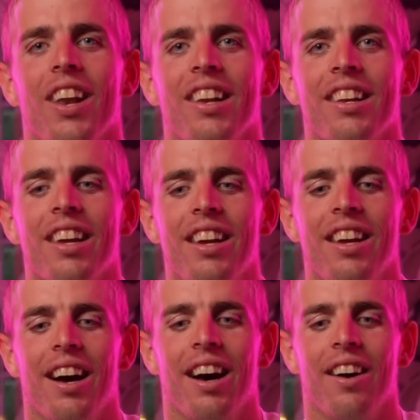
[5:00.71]

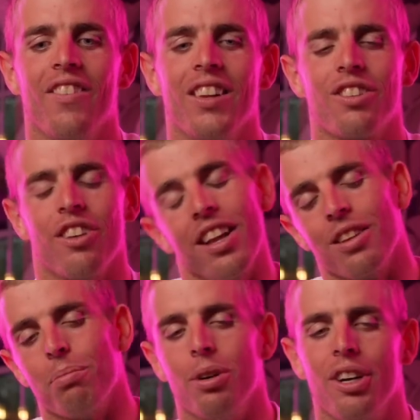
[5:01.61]
And it's great
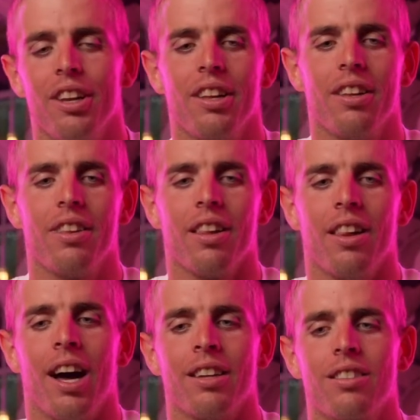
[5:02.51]
to put the
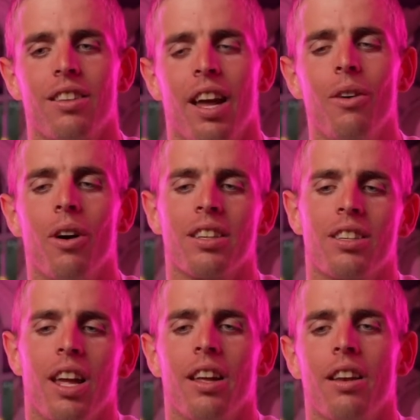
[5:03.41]
last, I don't want to
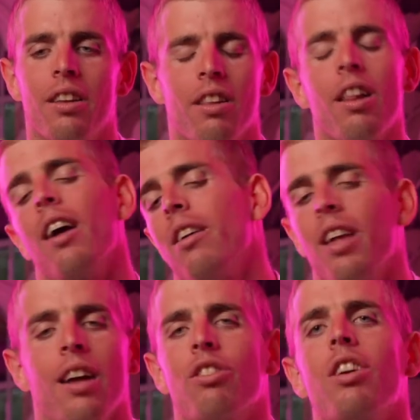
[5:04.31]
say it,
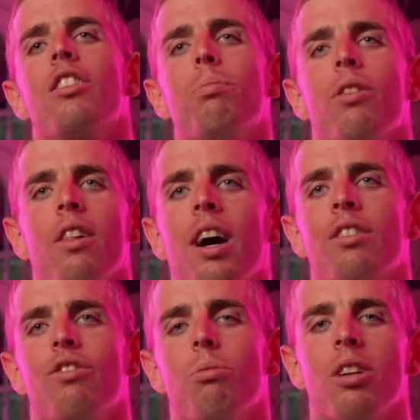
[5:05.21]
yeah, it's great to put the
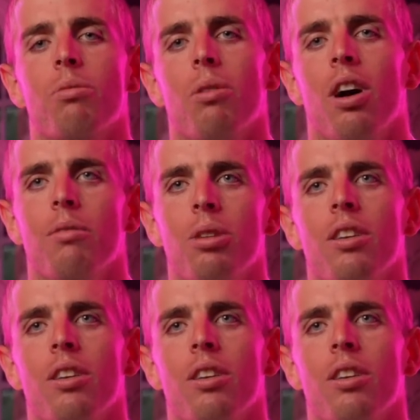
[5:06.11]
last few months behind me